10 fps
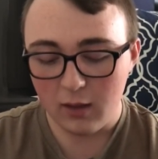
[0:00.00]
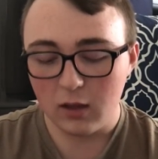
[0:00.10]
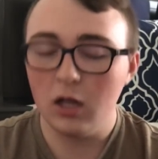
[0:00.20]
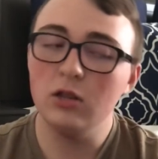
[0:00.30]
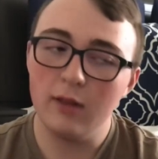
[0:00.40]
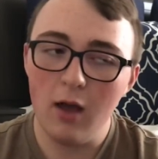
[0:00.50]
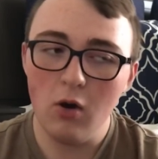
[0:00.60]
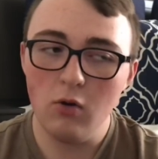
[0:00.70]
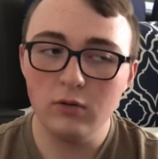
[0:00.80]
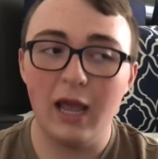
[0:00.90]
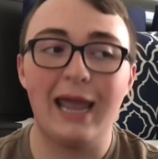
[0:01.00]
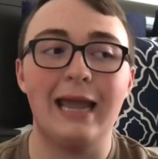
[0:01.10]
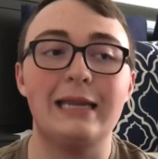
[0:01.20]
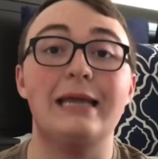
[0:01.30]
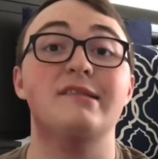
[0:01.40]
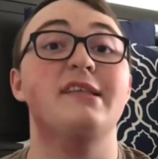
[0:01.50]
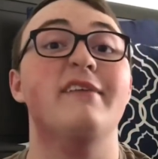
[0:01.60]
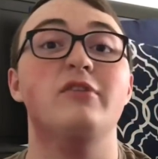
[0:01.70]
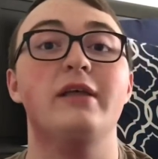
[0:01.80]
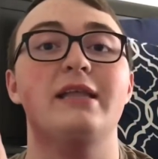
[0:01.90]
Cologne, and it's
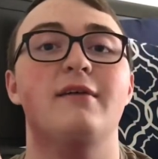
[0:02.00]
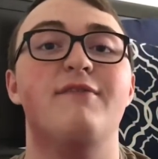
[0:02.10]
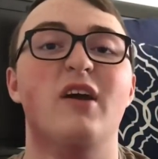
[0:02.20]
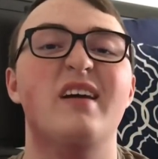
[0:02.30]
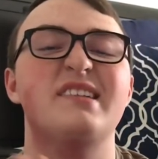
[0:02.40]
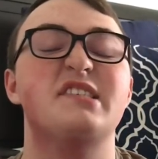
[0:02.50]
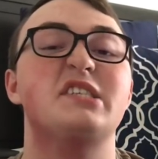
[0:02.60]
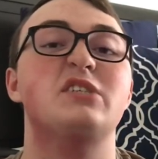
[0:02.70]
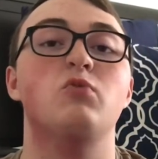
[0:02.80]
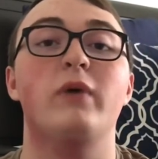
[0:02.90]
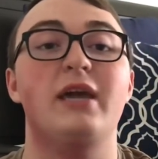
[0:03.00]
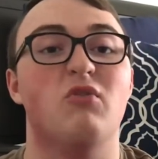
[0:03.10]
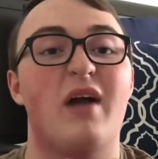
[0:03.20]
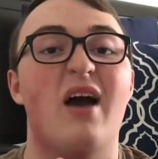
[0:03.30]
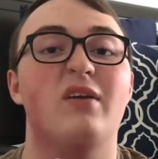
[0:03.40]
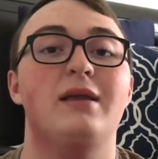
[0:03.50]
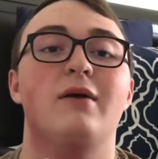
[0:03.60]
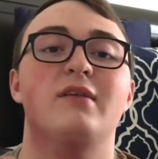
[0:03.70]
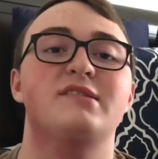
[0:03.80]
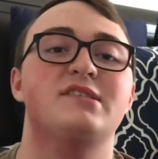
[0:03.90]
definitely in the very sweet route. You know,
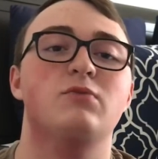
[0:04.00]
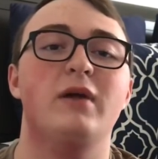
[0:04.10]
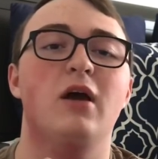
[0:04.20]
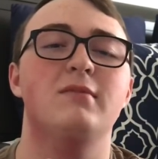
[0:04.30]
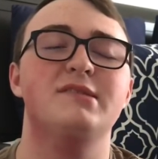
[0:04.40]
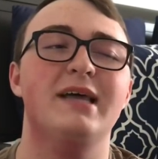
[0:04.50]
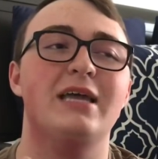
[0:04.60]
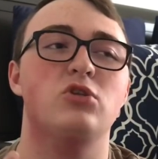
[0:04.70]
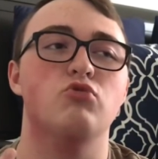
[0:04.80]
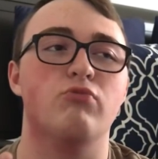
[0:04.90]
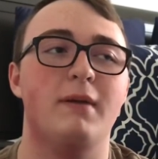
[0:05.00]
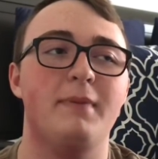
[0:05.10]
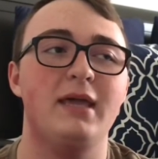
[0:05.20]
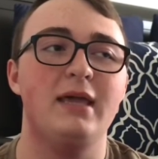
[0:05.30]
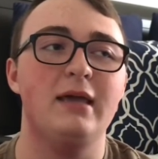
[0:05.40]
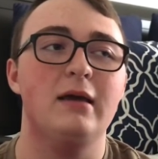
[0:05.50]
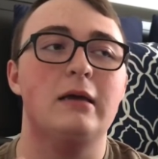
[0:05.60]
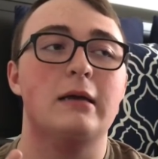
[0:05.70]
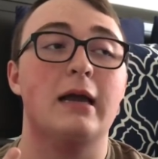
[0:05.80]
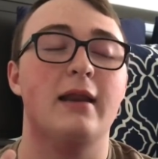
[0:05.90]
the sweet, almost like drippy
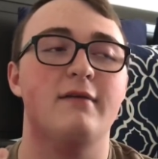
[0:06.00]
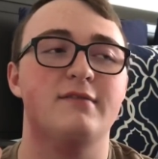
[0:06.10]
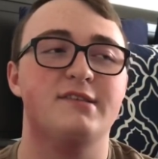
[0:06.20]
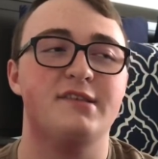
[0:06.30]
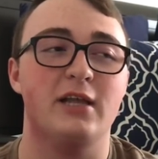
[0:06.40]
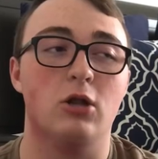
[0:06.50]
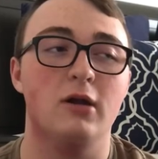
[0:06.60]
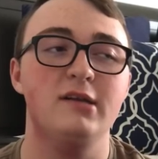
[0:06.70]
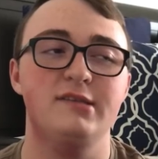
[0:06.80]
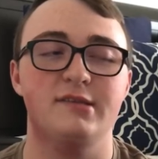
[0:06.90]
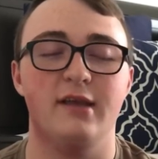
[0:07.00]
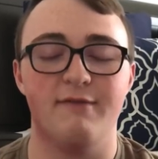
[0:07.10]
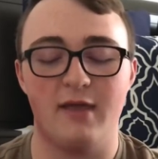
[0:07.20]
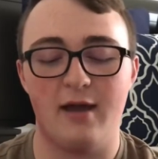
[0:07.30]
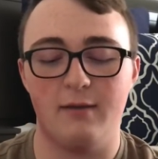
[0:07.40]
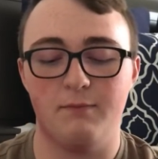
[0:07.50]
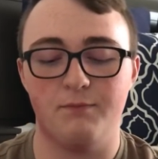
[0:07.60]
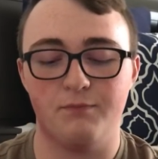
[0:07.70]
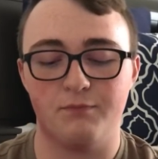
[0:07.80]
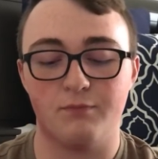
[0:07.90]
kind of citrus, if that
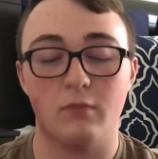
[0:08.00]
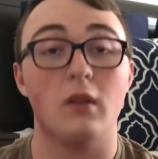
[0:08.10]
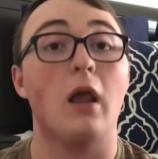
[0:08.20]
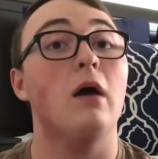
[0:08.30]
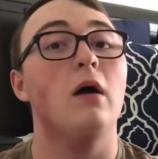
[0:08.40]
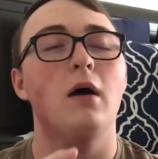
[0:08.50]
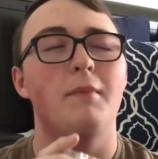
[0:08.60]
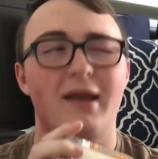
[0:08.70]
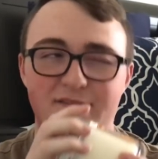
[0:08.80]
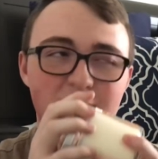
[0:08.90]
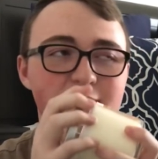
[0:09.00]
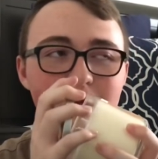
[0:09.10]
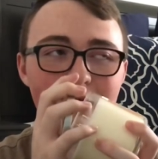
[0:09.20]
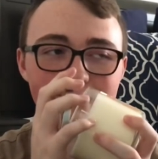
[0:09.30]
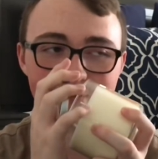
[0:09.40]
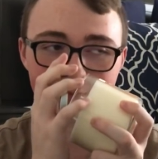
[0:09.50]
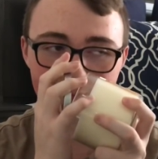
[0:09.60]
makes sense to you guys.